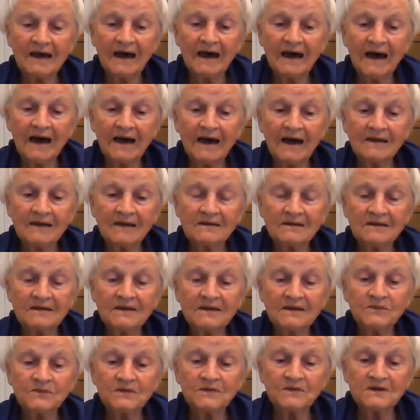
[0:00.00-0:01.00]
And
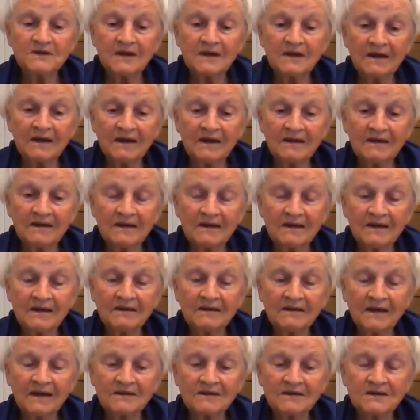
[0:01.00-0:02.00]
it was there
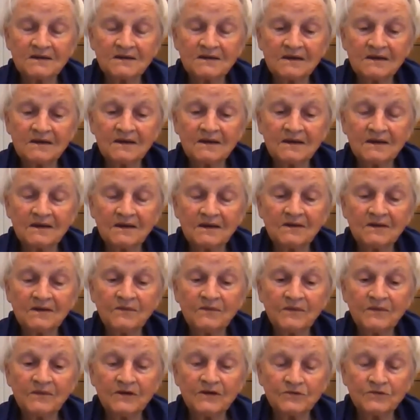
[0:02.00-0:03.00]
that
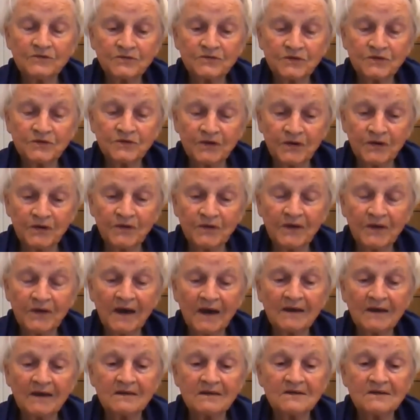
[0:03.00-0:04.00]
we used to go
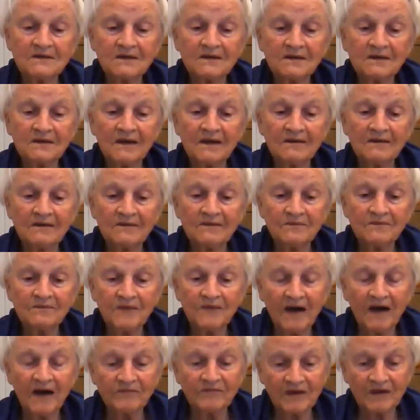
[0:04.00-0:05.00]
and
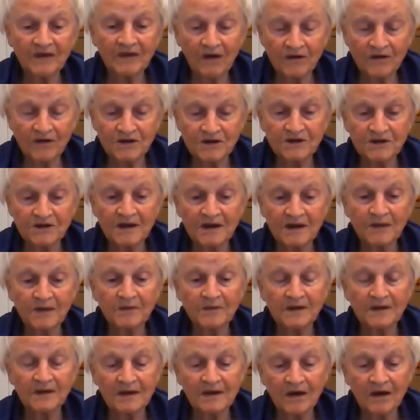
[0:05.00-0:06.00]
have classes there when
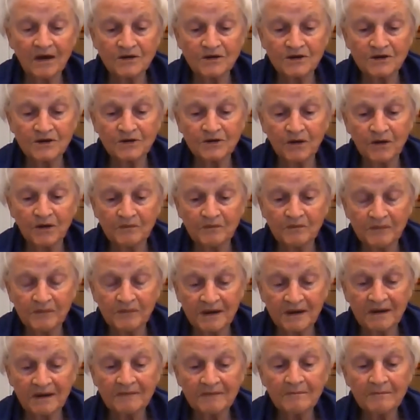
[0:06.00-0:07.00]
the classes got big.
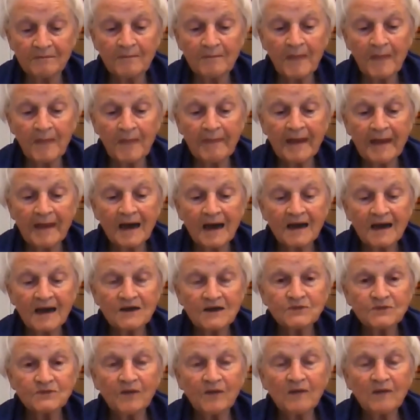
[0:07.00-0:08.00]

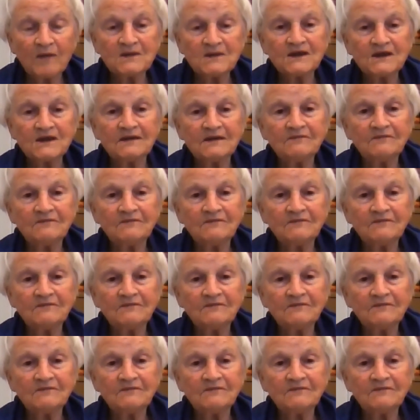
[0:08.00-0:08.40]
Swamiji